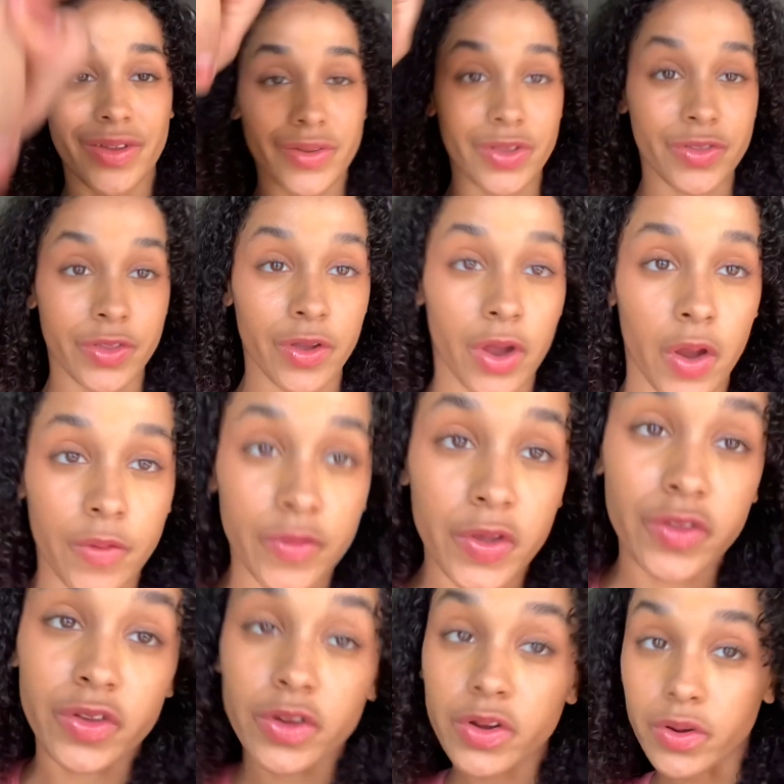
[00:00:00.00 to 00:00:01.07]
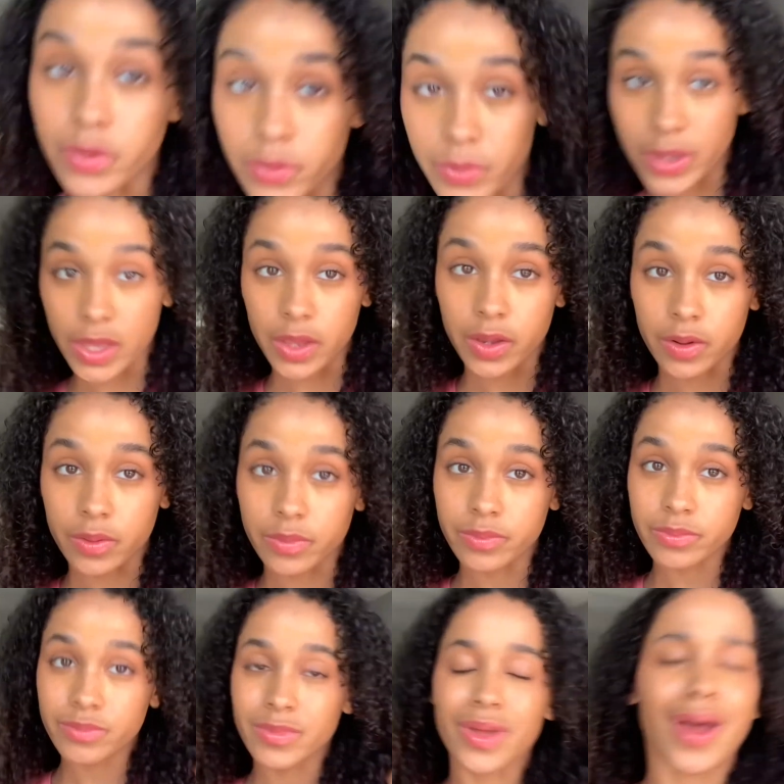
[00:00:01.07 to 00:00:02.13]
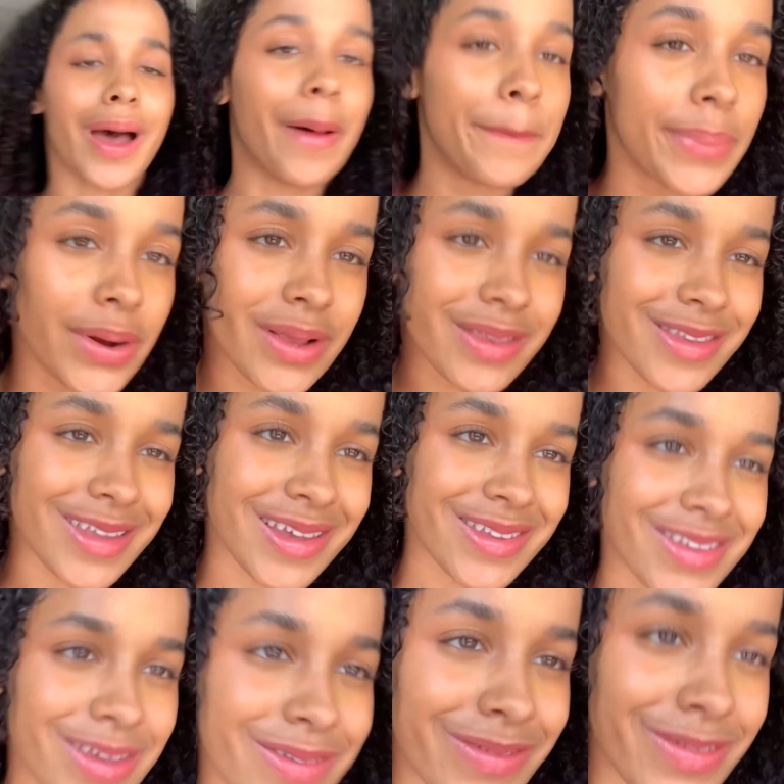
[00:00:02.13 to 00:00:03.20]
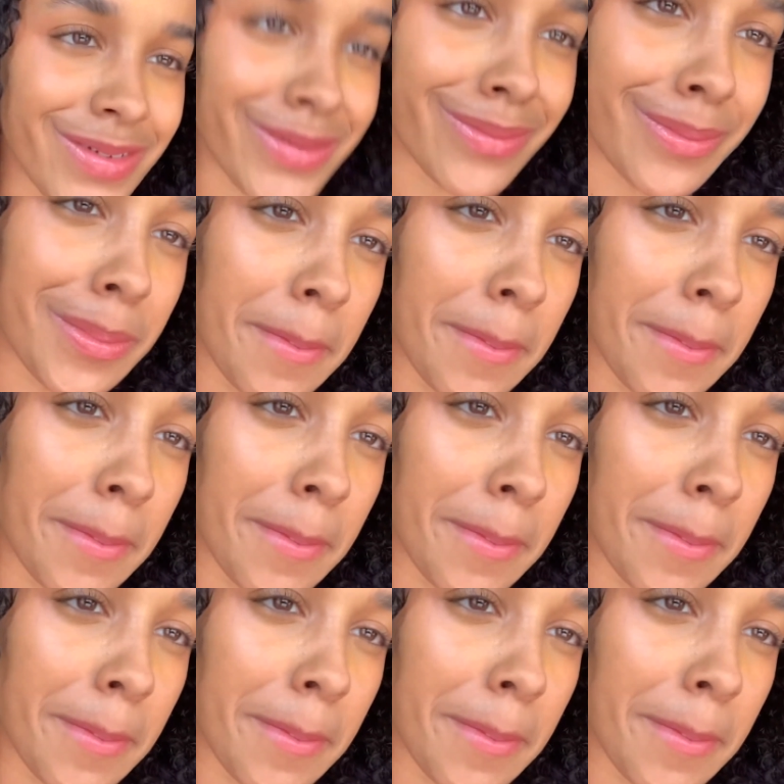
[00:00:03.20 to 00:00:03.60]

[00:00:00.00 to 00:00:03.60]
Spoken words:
deserve because you're a queen, a princess even.